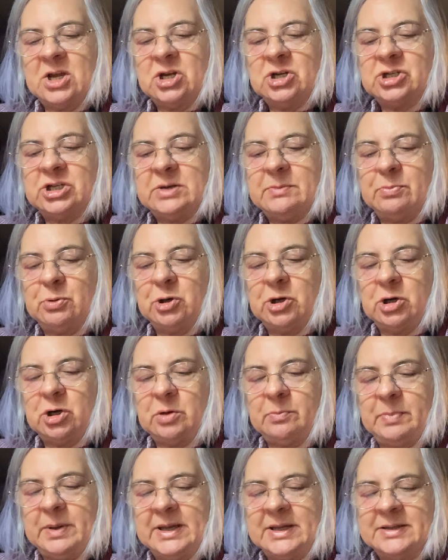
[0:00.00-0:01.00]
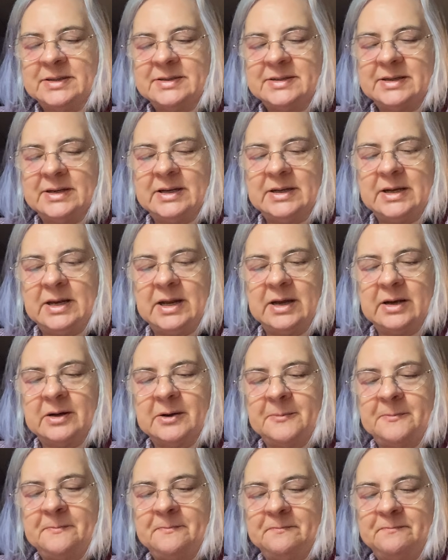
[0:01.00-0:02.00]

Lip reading: She put her pins in here